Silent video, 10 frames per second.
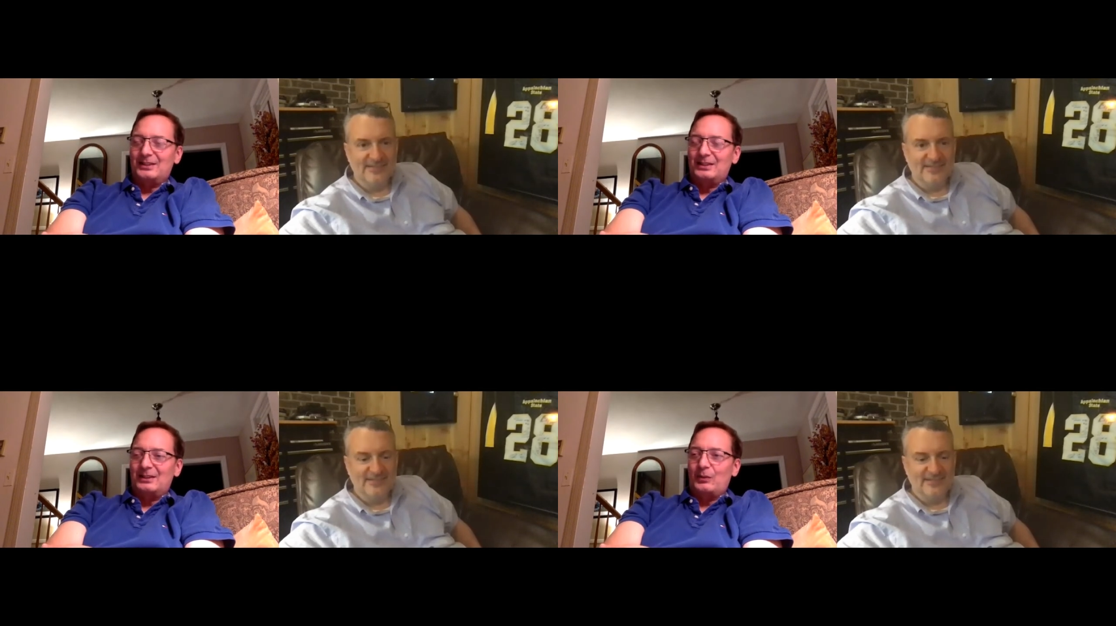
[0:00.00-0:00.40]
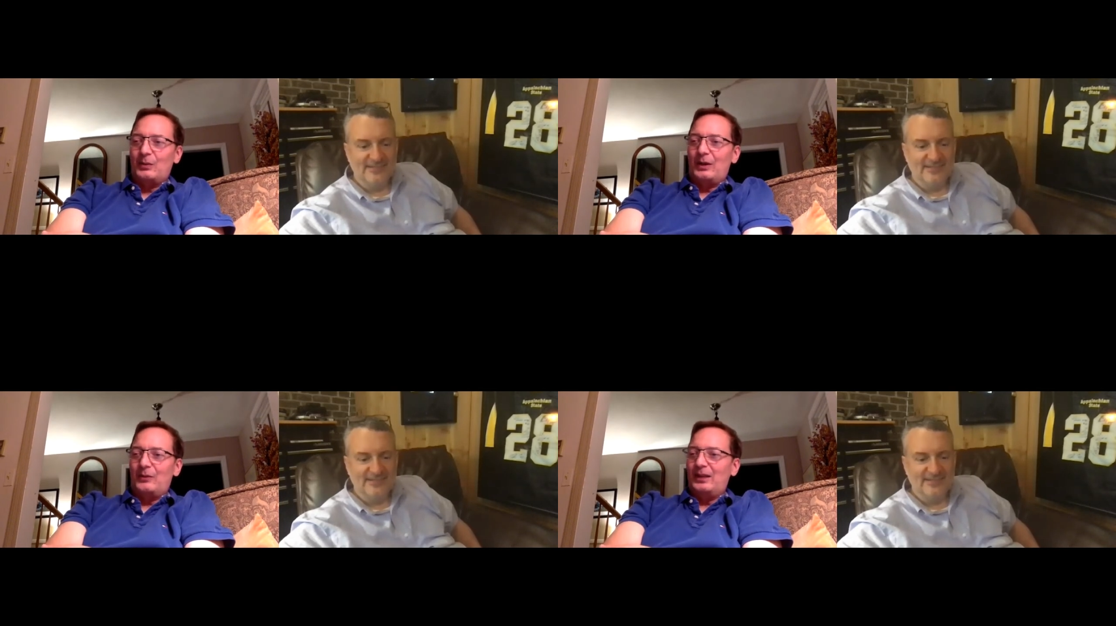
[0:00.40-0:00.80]
Speaker 1: we,
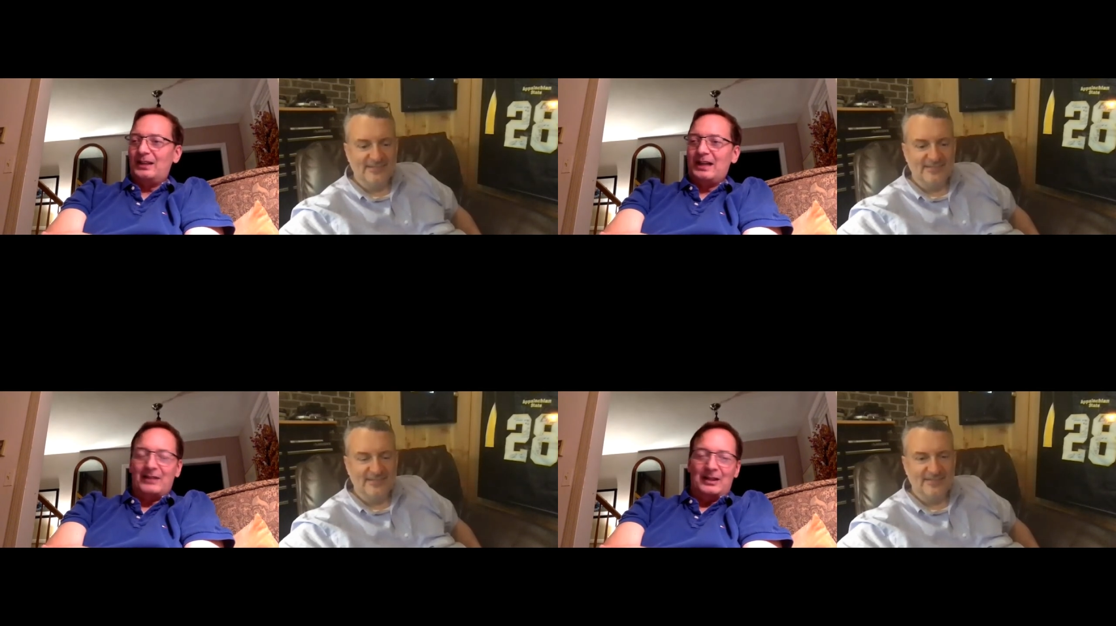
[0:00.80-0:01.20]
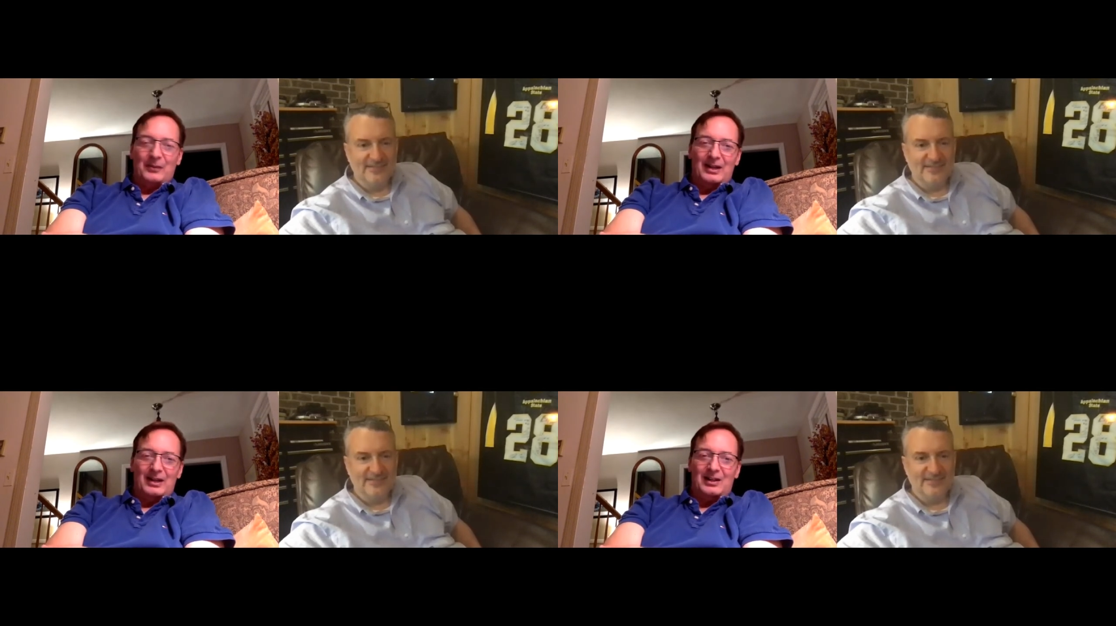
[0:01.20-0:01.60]
we didn't have any way to
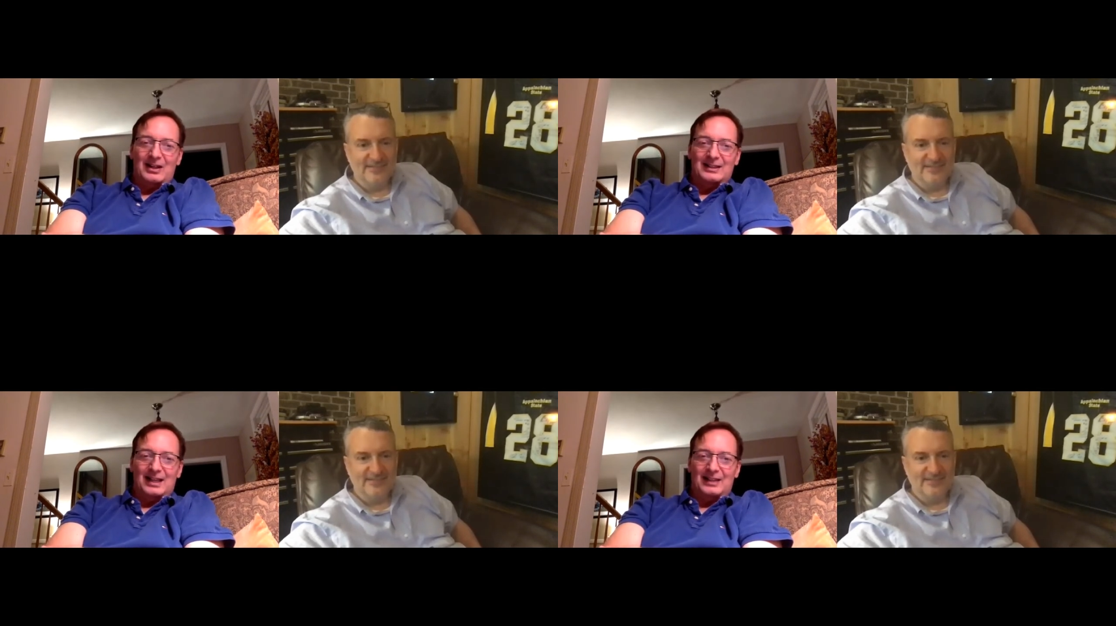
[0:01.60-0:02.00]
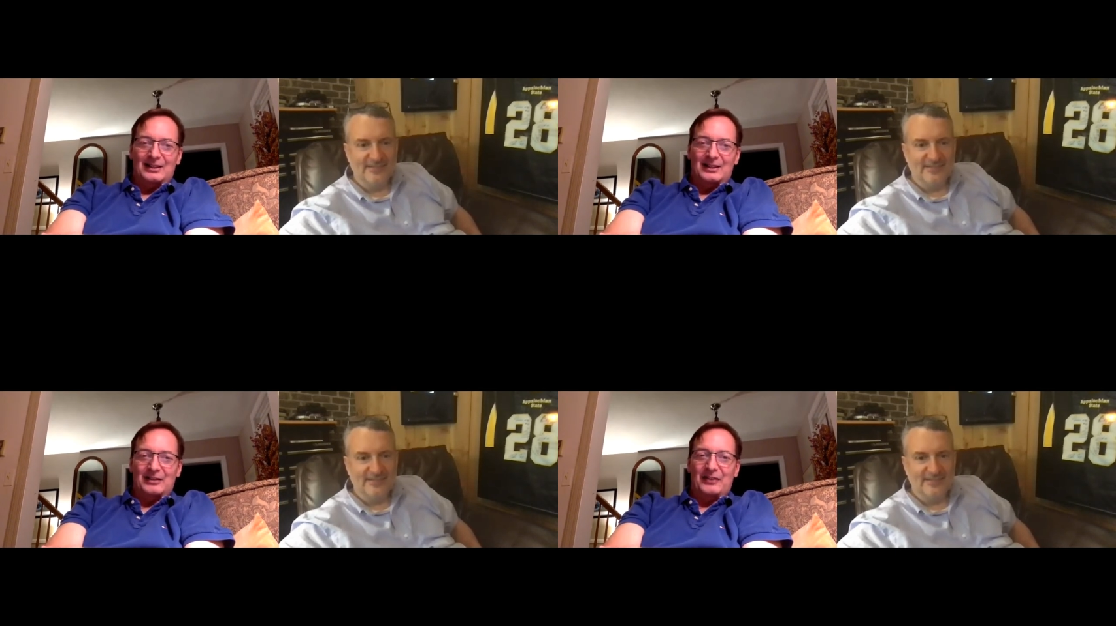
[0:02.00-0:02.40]
contact our
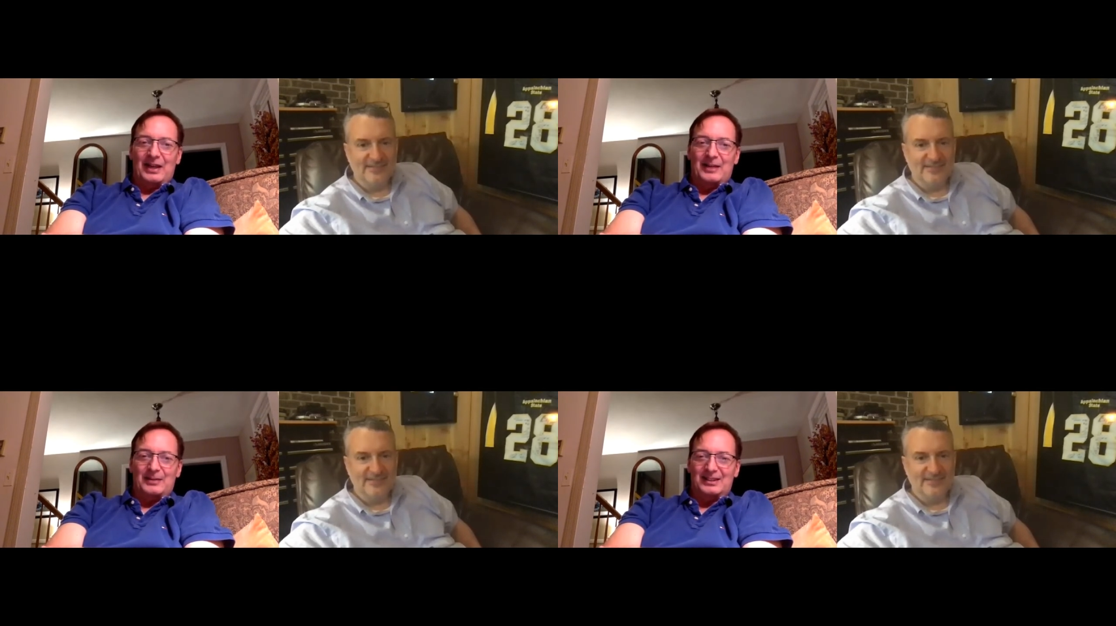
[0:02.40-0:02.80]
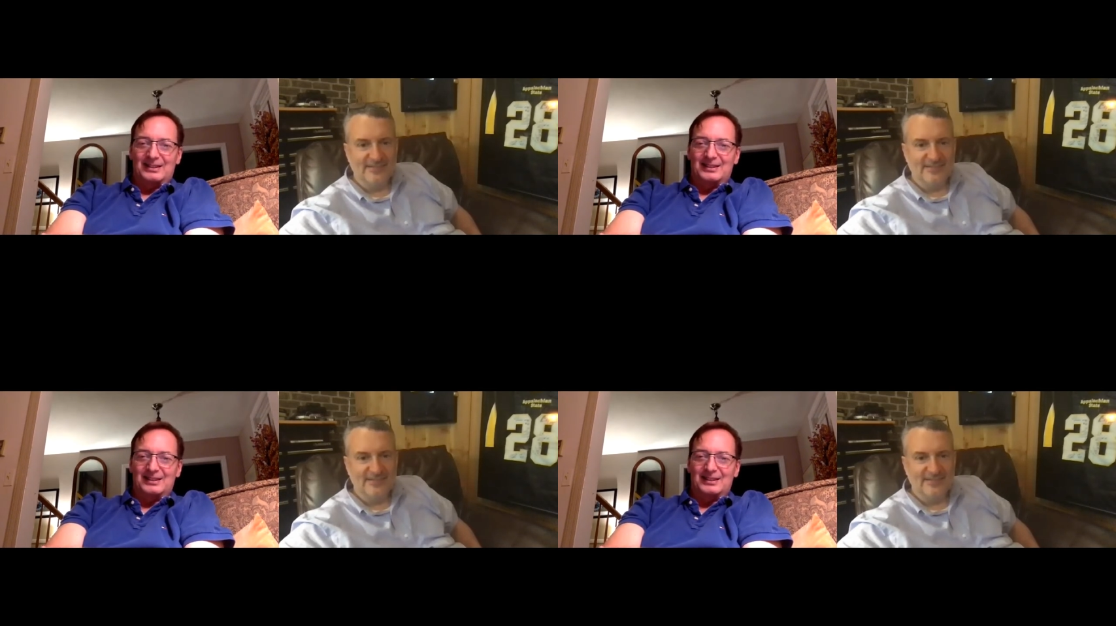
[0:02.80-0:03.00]
families